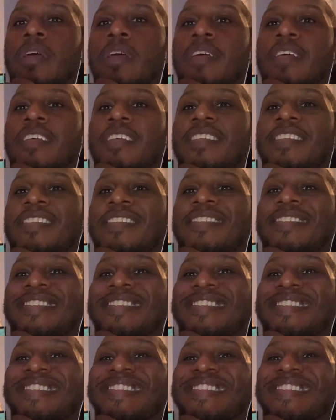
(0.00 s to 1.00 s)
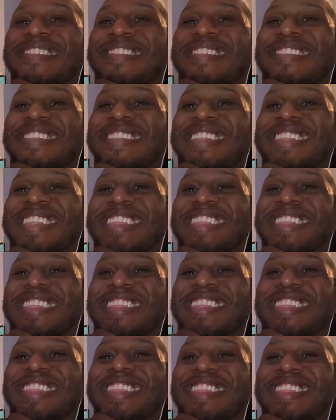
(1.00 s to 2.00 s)

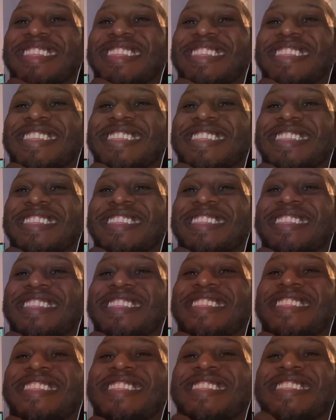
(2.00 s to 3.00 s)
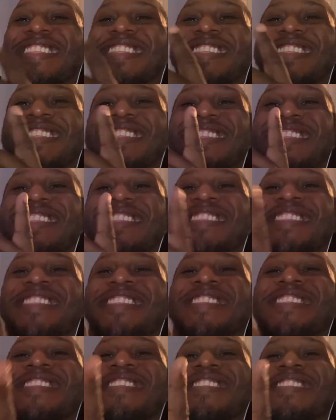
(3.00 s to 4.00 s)

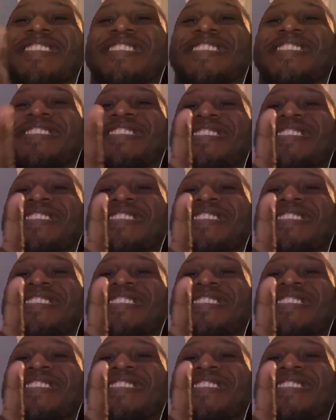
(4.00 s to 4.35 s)
Nobody speaks.